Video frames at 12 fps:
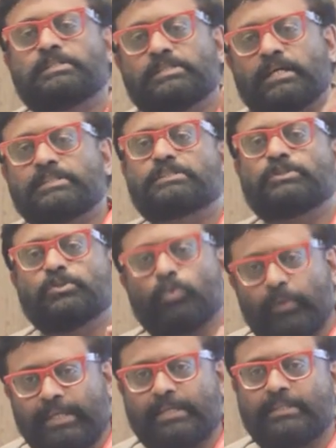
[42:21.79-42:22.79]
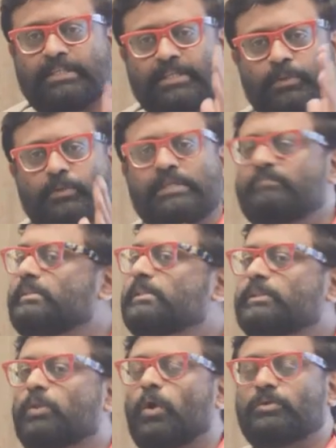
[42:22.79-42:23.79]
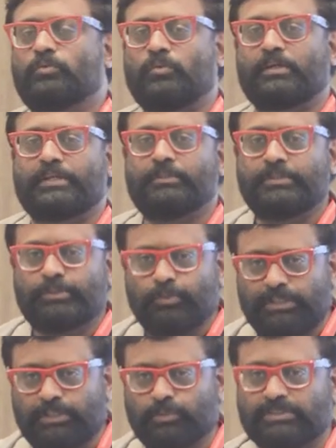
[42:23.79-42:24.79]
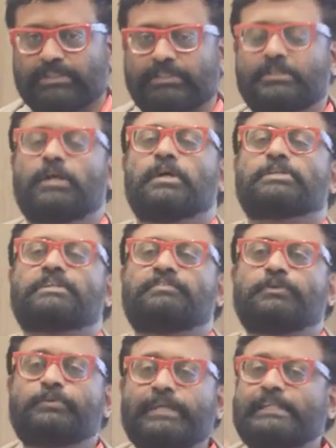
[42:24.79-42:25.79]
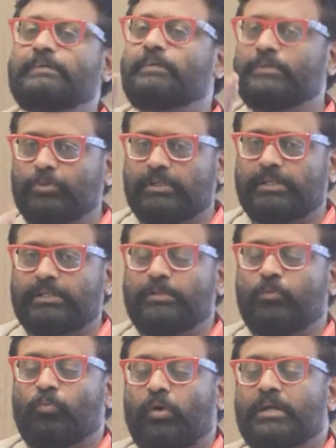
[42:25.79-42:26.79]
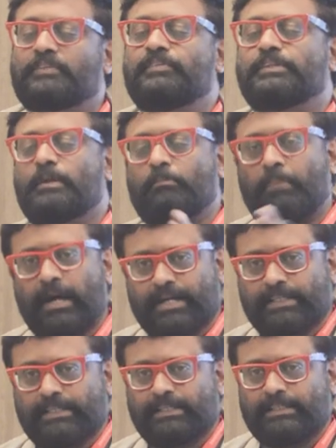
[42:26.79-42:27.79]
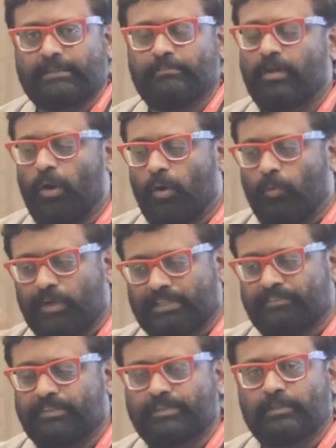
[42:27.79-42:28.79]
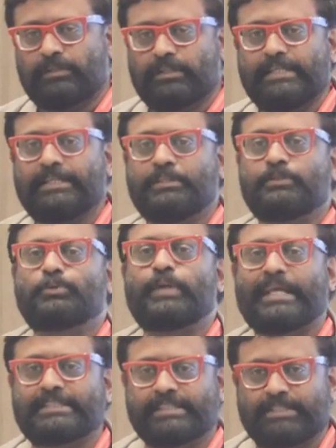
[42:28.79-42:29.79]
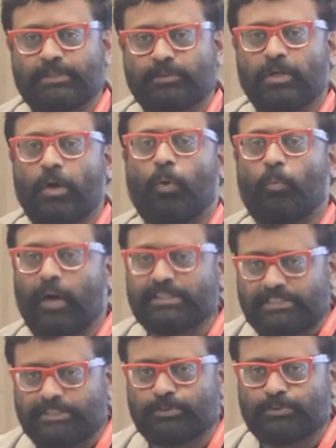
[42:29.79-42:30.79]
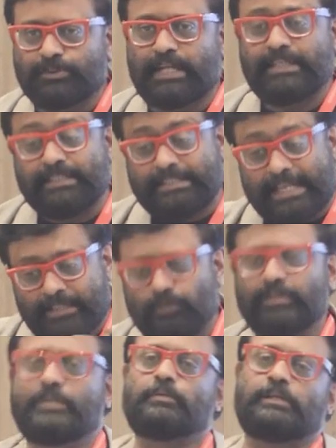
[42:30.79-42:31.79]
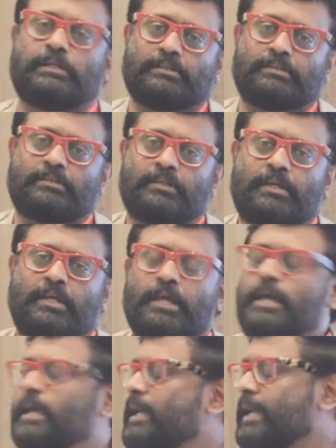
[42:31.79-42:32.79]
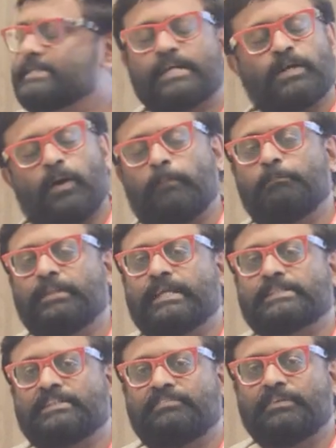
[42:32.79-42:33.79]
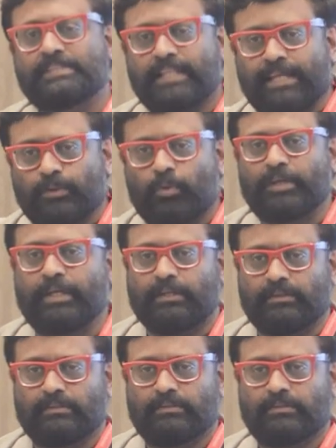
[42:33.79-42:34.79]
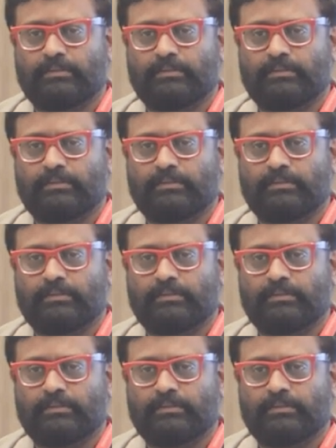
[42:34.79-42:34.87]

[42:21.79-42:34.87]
Just knowing theory will not work. You need to use it. So if you really want to learn, work with your marketing team. Whatever you're learning, you need to execute. Once you do that, then only you will learn. It's a complex. It's like cooking.